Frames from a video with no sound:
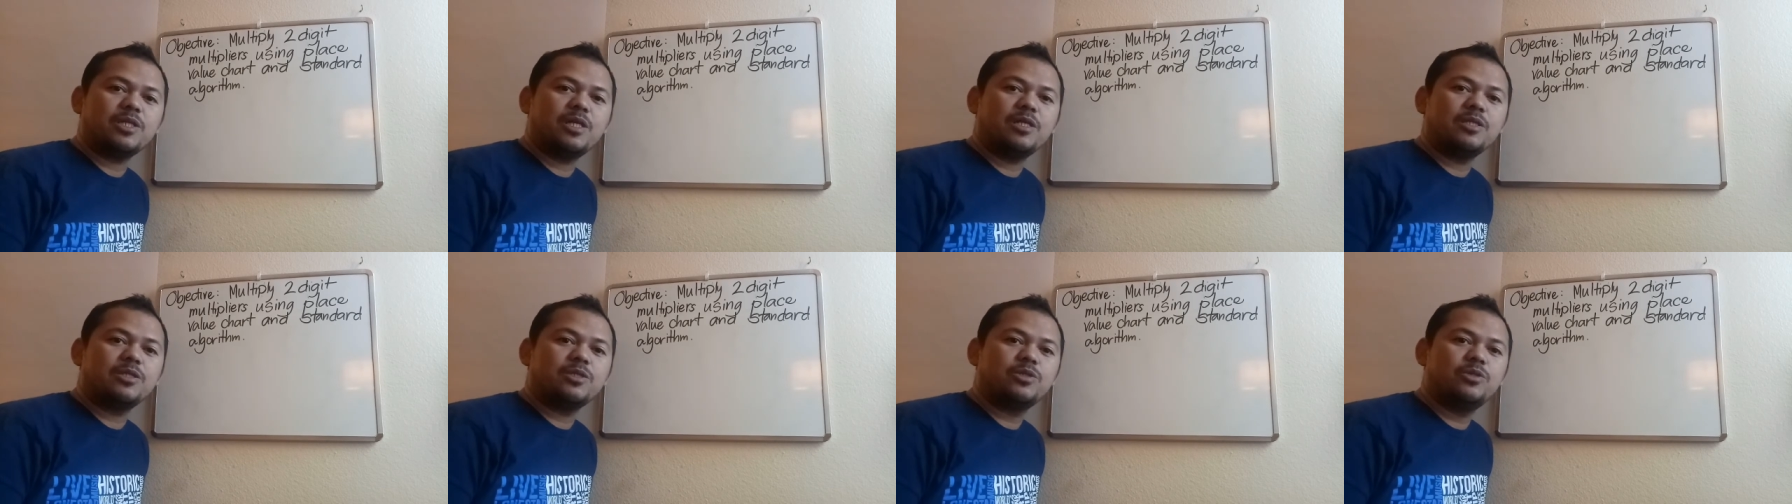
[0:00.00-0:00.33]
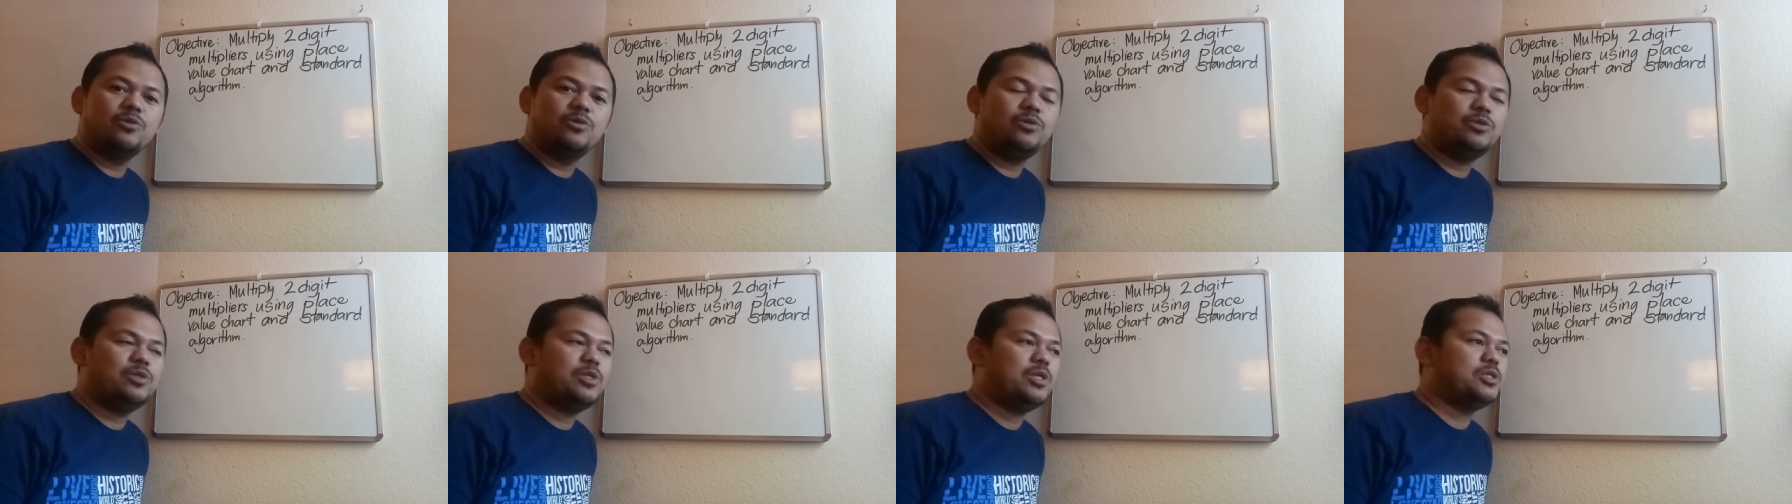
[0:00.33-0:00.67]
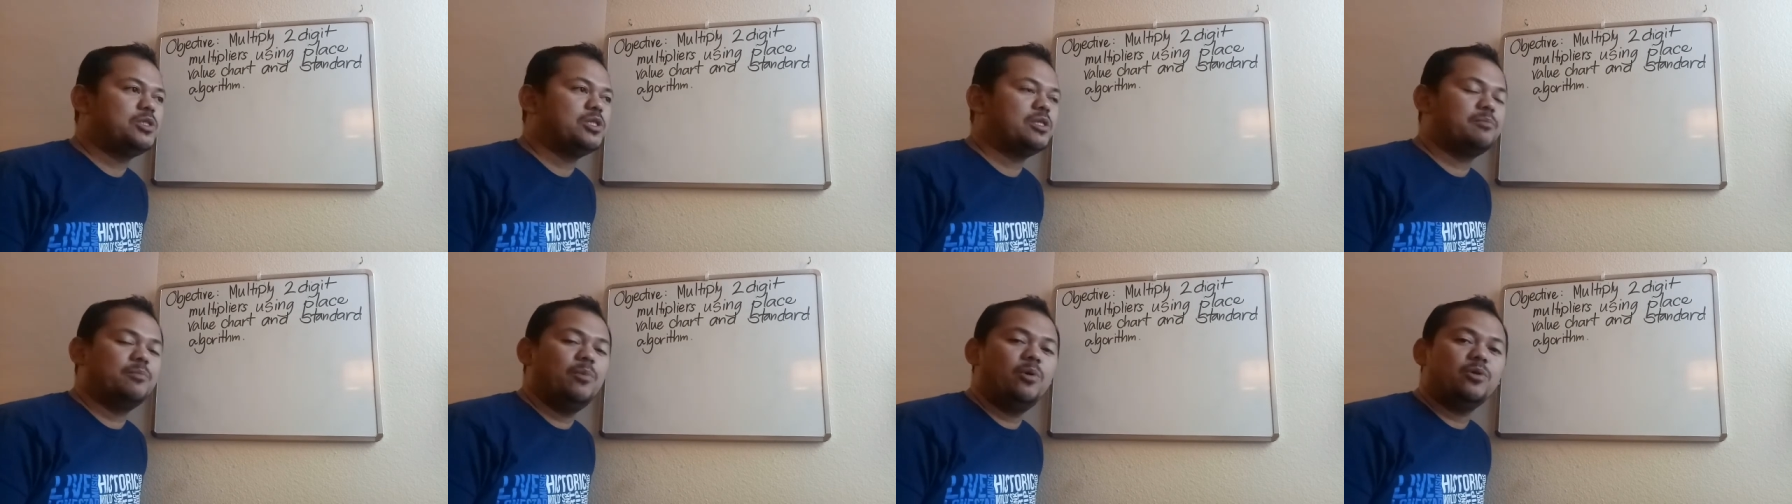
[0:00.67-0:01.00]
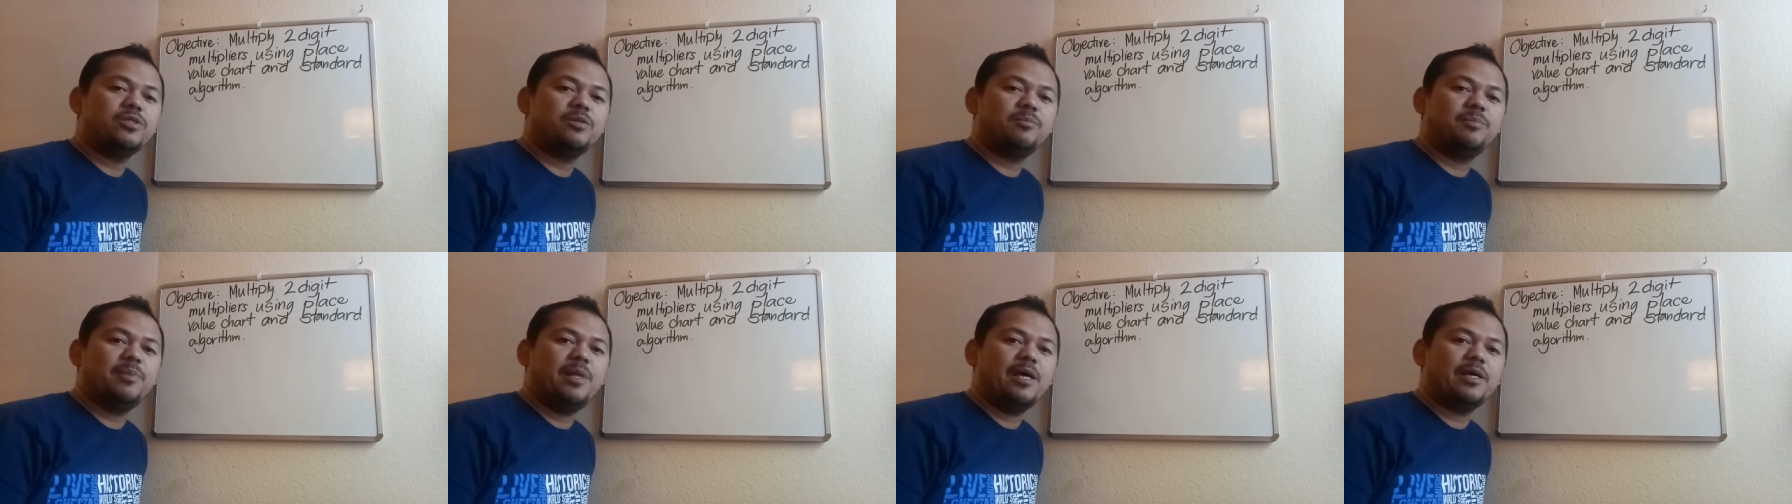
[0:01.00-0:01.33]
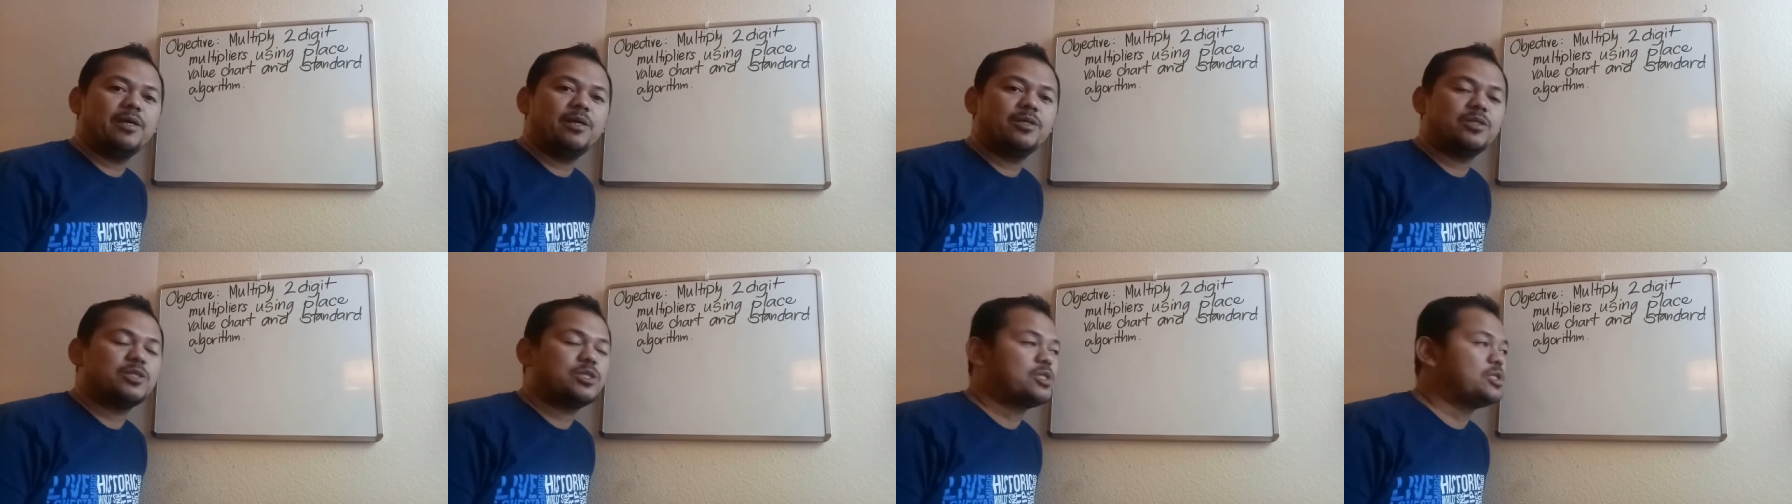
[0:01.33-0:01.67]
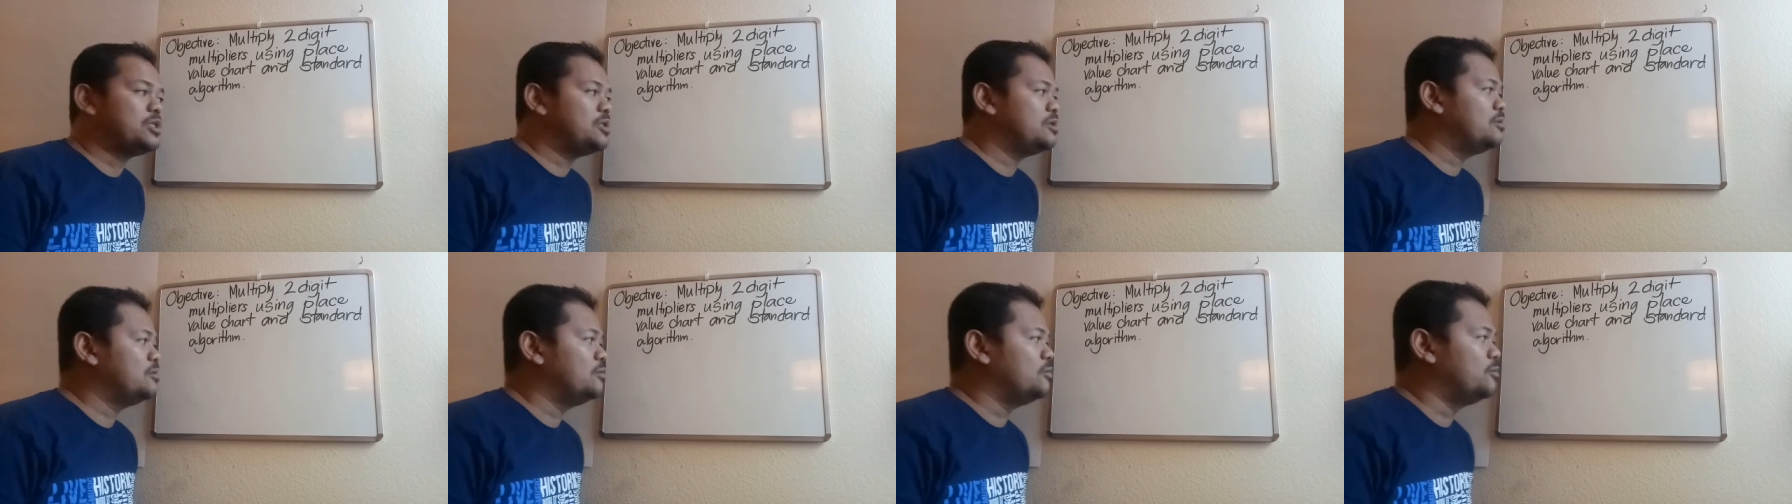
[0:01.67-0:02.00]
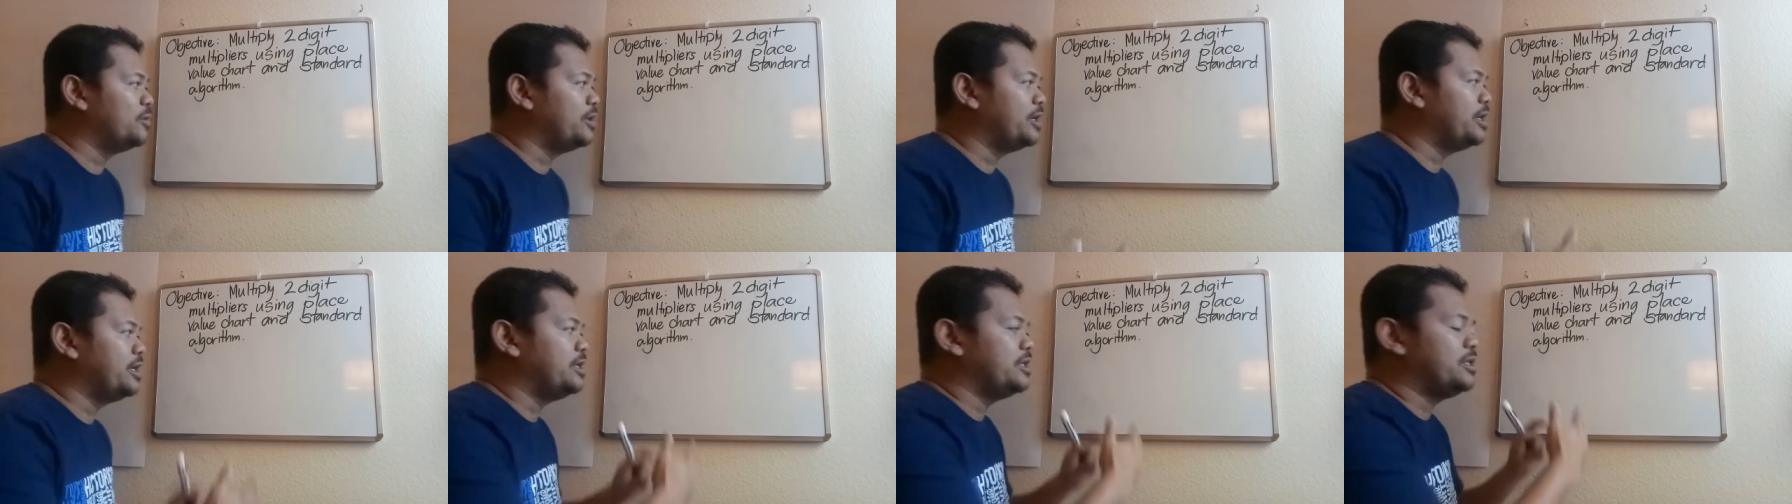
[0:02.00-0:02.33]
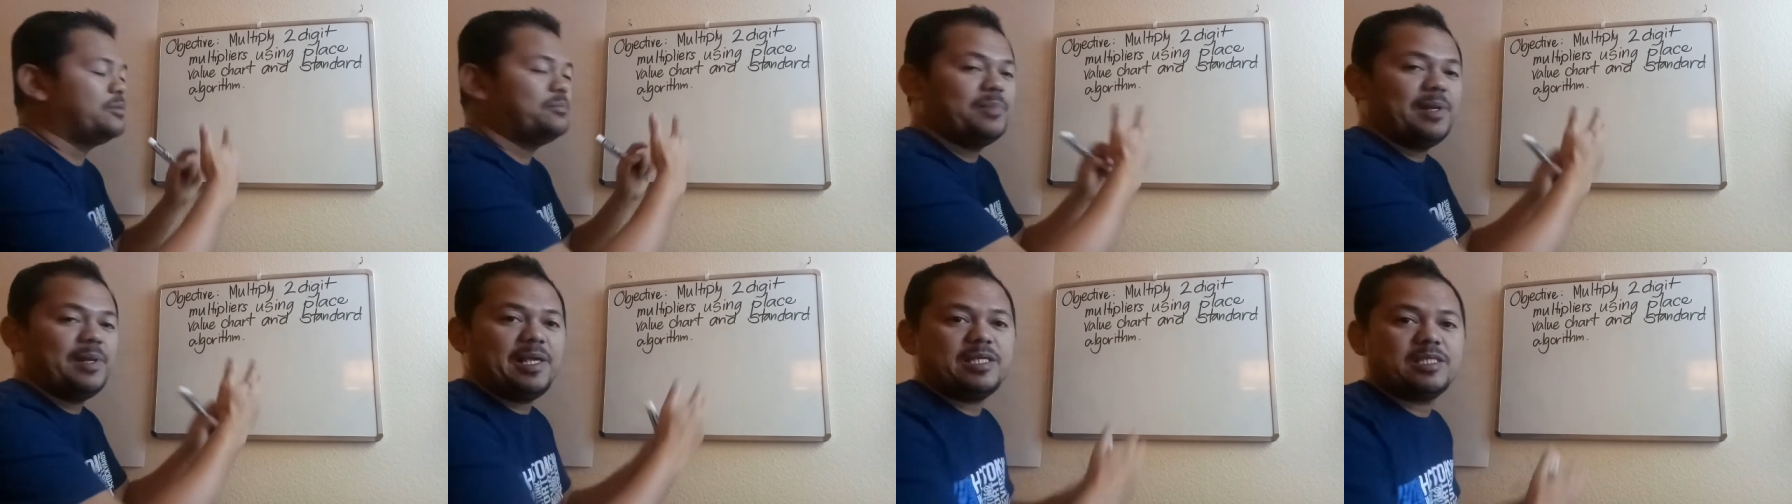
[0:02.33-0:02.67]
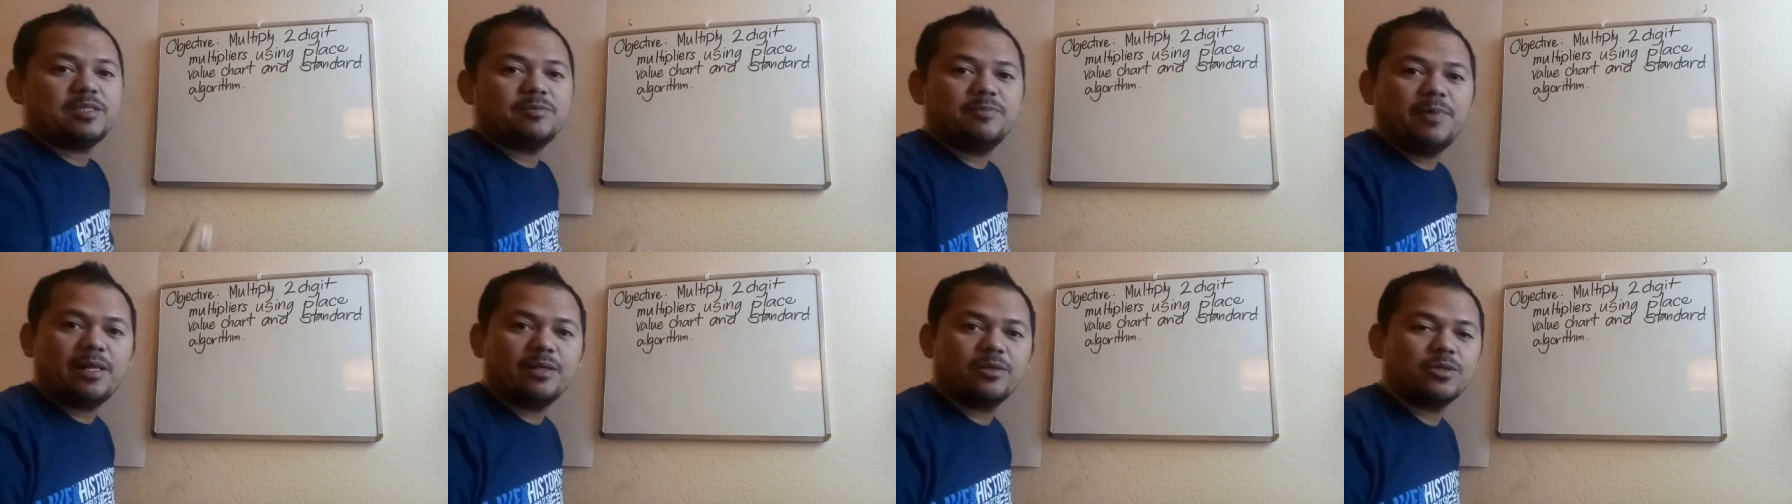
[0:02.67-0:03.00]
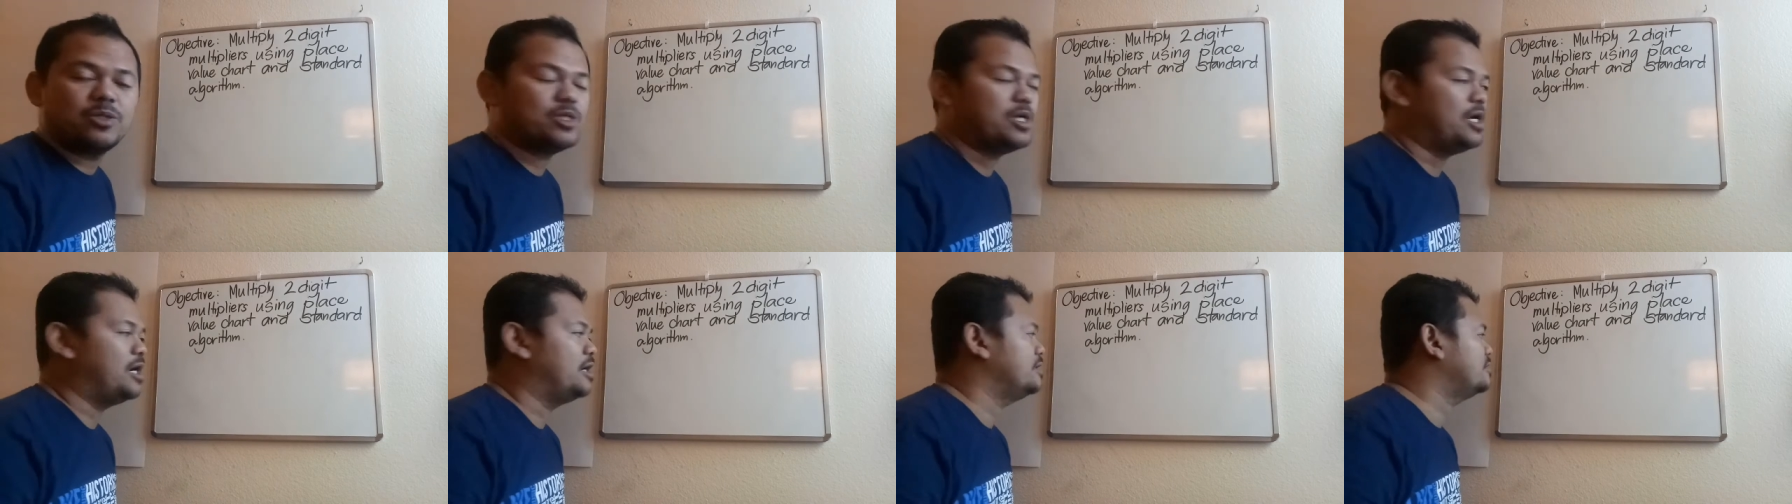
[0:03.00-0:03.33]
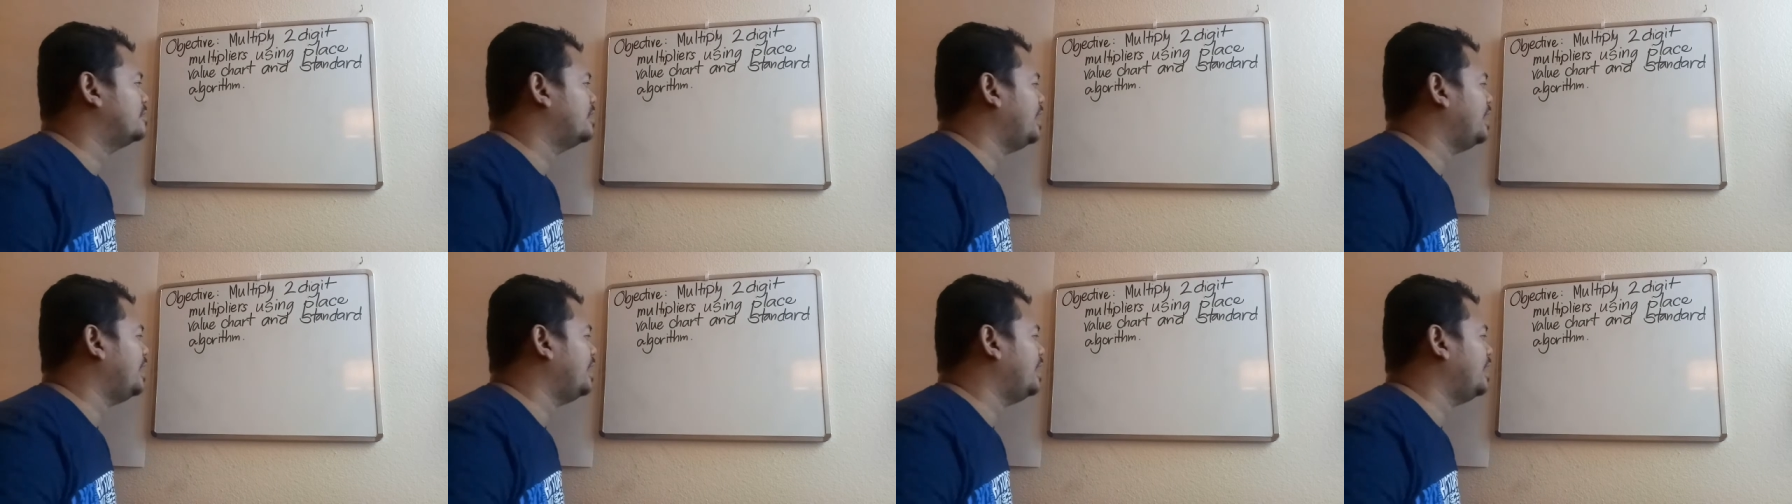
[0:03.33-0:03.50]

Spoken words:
and two-digit multipliers with place value chart.